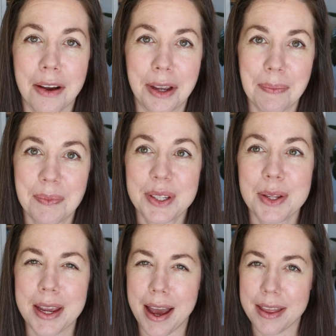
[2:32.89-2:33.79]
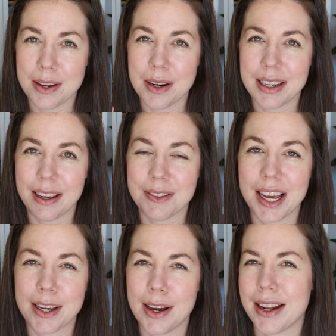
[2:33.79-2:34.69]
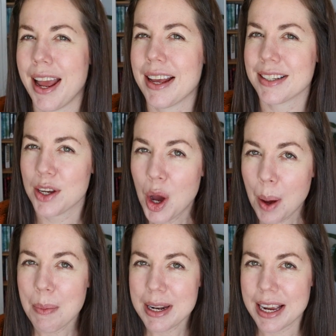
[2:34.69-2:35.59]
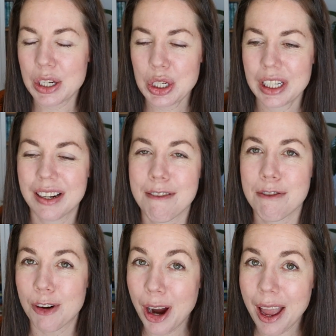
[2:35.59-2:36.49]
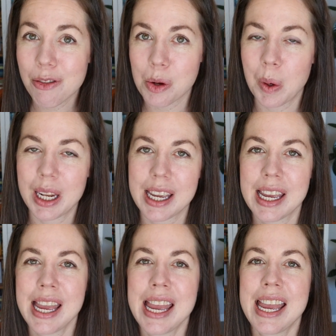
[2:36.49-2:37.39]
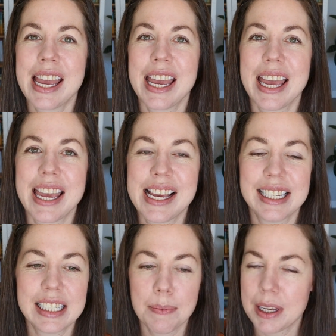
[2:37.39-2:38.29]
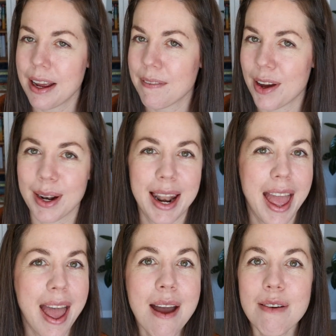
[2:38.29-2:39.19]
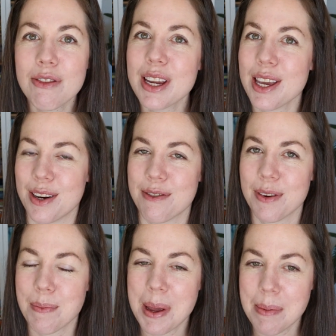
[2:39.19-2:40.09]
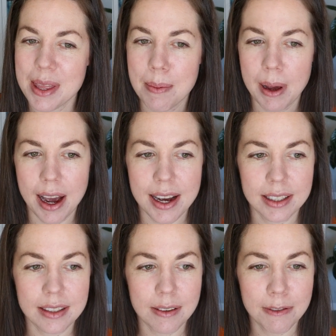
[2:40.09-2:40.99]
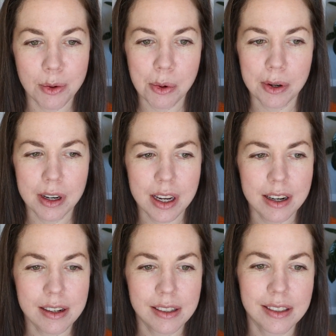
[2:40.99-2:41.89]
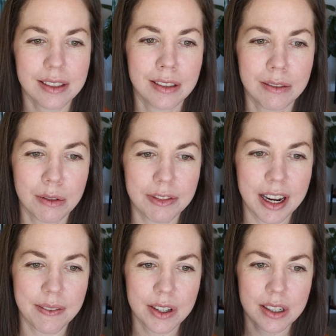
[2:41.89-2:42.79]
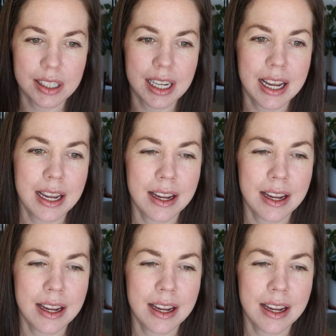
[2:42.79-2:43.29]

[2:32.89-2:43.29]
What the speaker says: Okay, so the other gift I got as a combination for everybody is something I've gotten every year for maybe the past 4 years or 5 years.